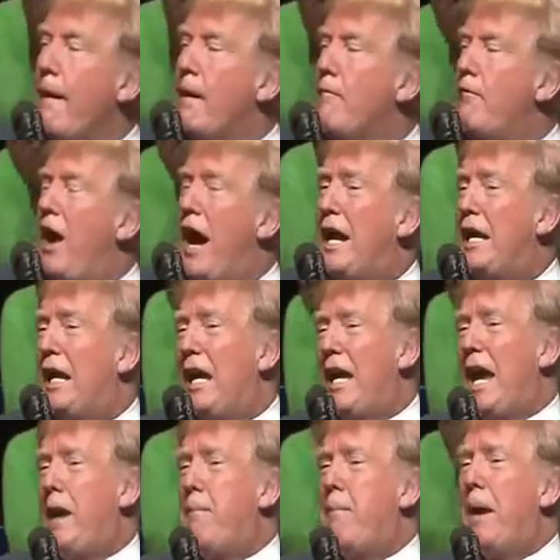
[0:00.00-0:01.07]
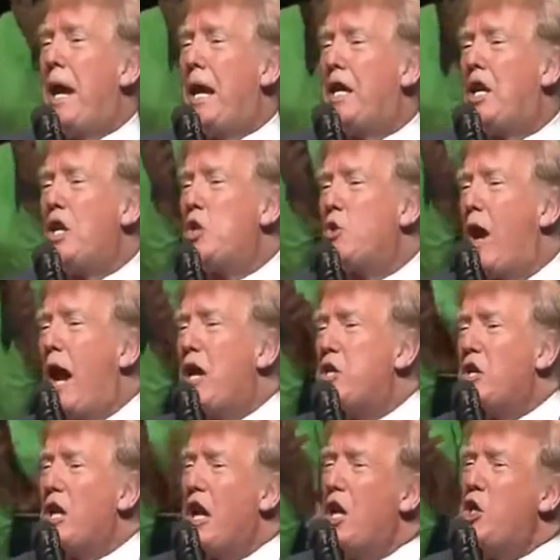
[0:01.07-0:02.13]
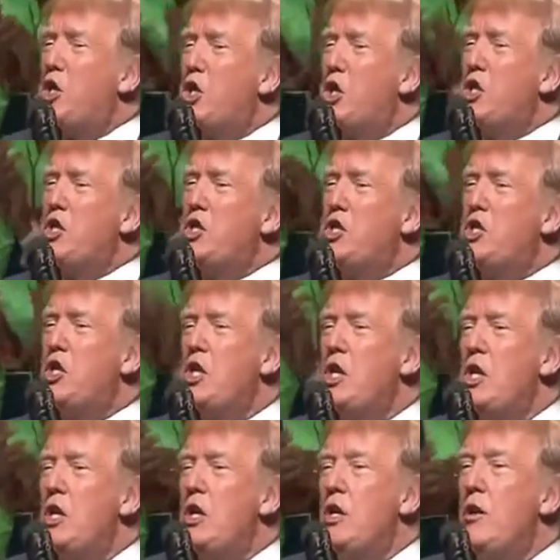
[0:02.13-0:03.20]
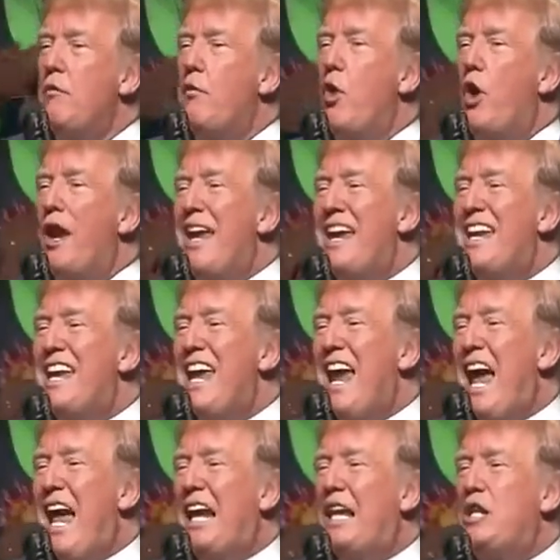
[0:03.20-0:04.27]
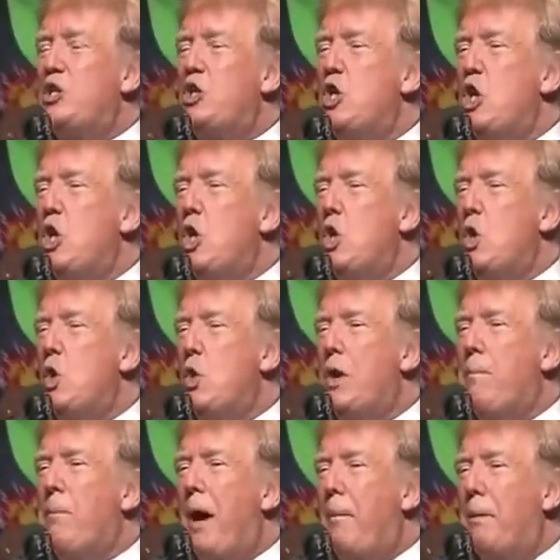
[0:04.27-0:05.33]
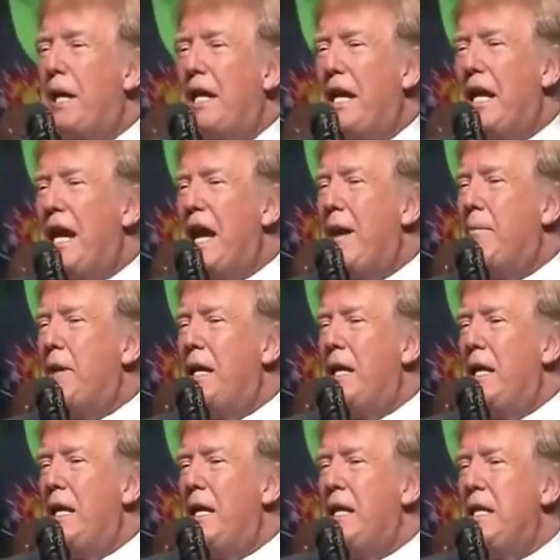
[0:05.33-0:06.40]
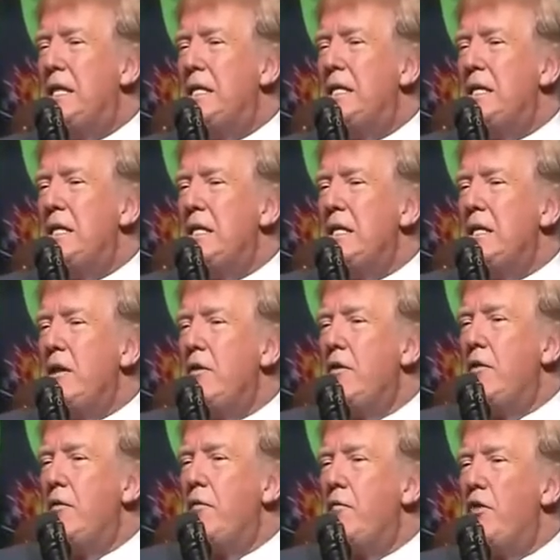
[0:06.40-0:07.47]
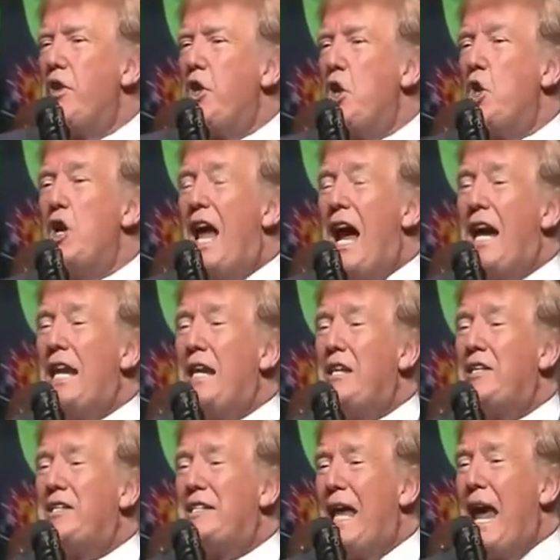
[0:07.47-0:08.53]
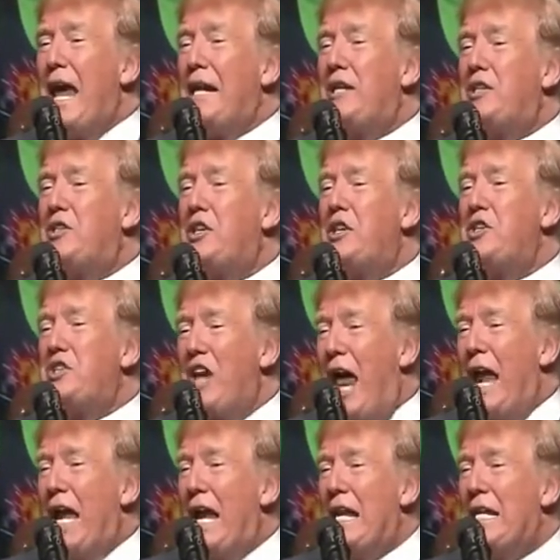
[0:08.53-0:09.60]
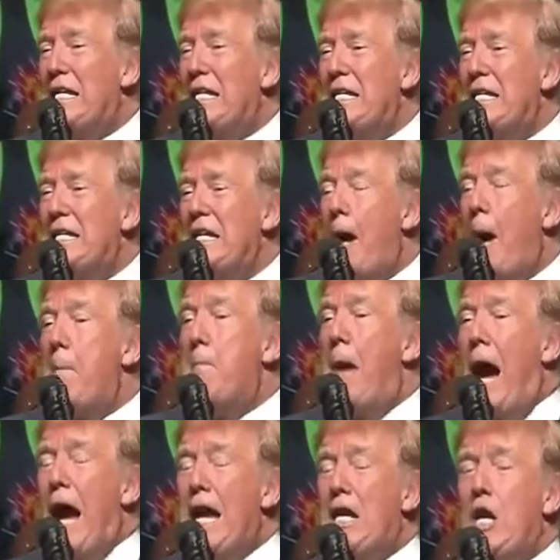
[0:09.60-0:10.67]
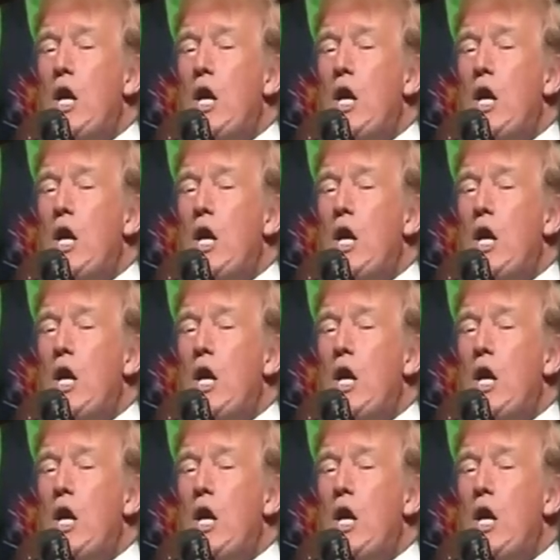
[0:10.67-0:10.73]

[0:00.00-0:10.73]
Finally, a big congratulations for Indiana's new Republican nominee for the United States Senate, Mike